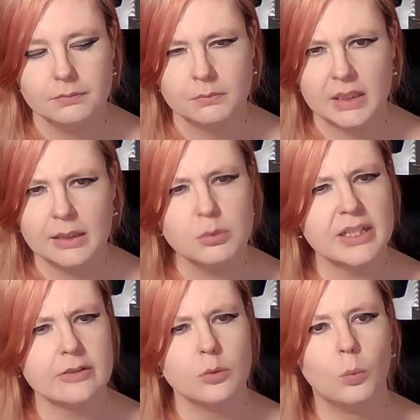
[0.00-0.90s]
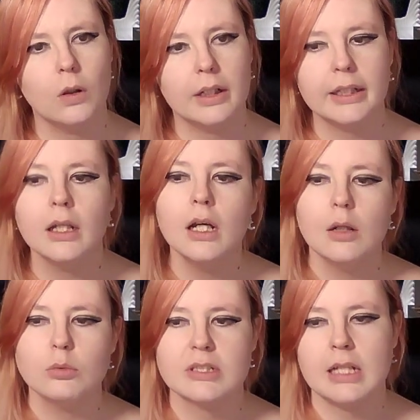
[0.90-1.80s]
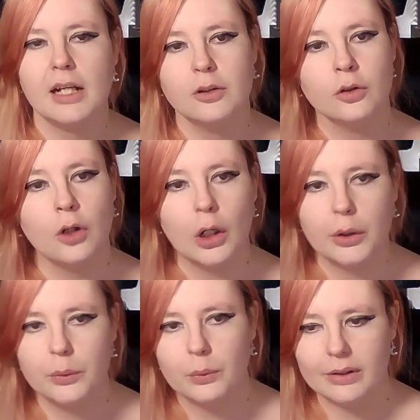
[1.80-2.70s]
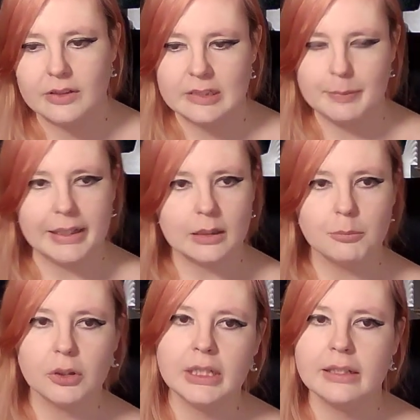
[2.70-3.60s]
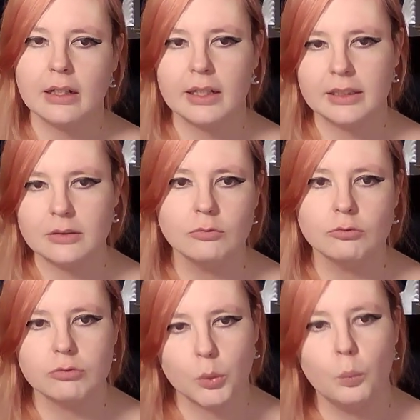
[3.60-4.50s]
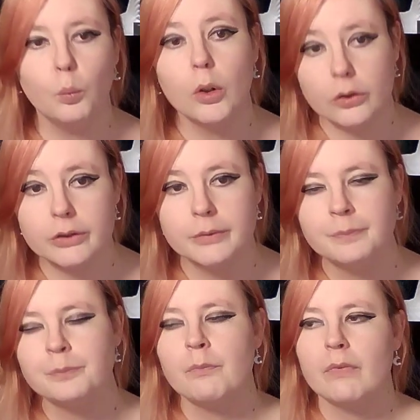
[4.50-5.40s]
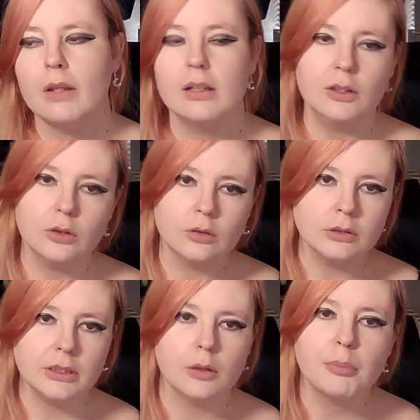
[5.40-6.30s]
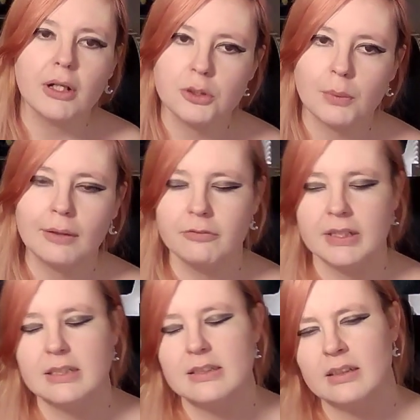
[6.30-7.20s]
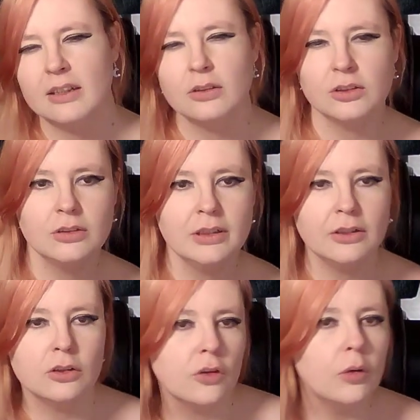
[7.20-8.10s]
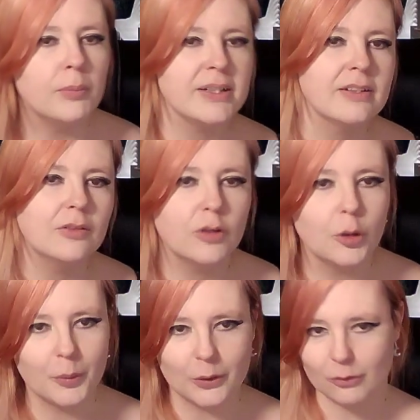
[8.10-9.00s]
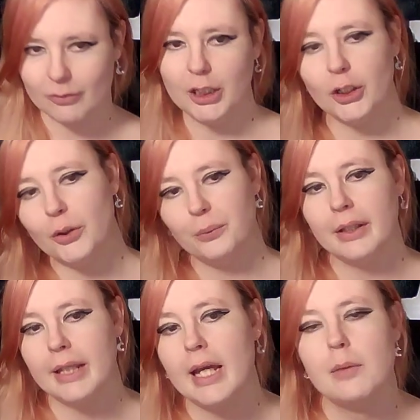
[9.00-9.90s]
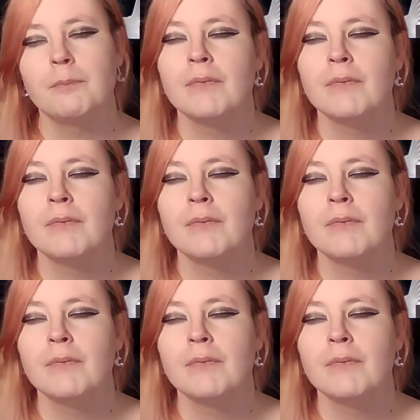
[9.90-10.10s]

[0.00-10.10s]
think it was X and Y, was that I could spend the money that I won, and I could, you know, buy new outfits, and I could, you know, doll myself up and look really cute in game.